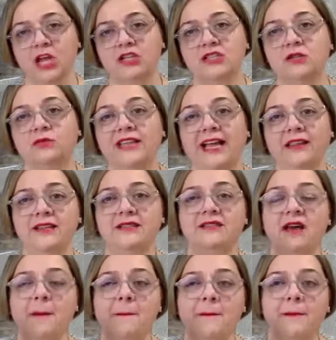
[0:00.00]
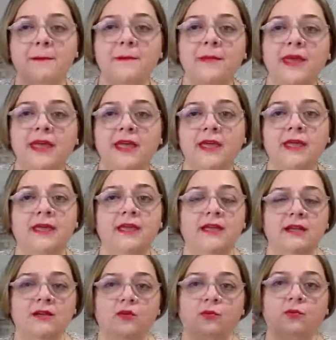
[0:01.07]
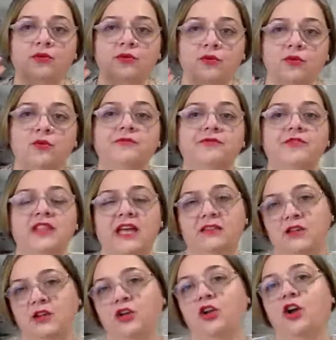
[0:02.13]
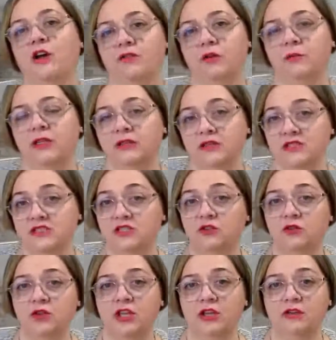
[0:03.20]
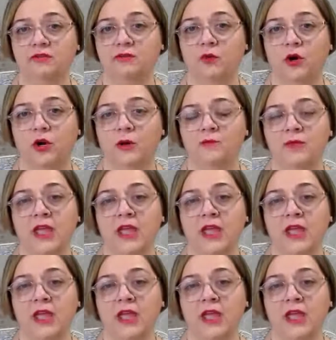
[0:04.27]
So that is the main proof that the government is looking for.